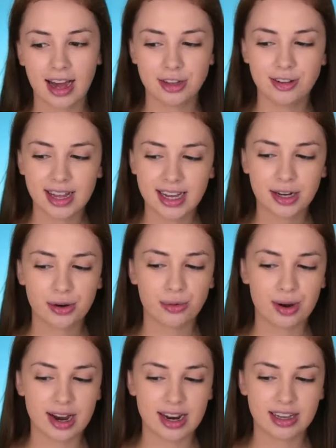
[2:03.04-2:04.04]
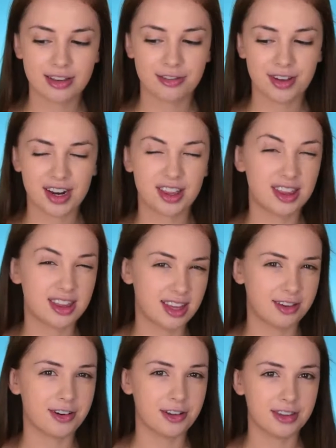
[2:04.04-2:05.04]
I don't like wearing very
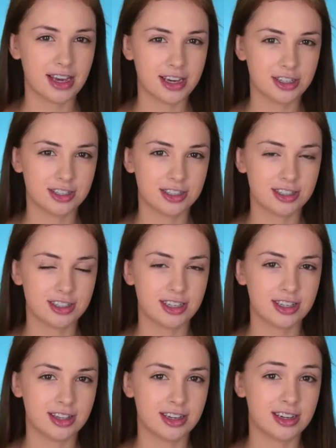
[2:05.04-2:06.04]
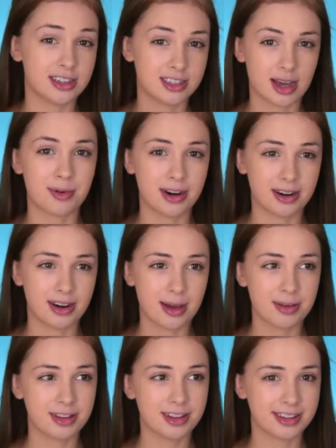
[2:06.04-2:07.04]
thick foundations in the summer. I
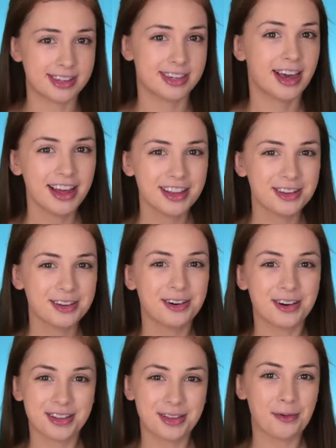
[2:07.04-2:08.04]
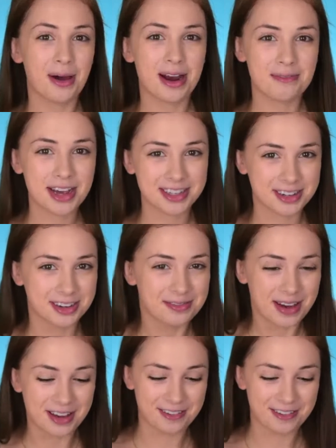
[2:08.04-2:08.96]
mean, it's too hot to wear a mask on my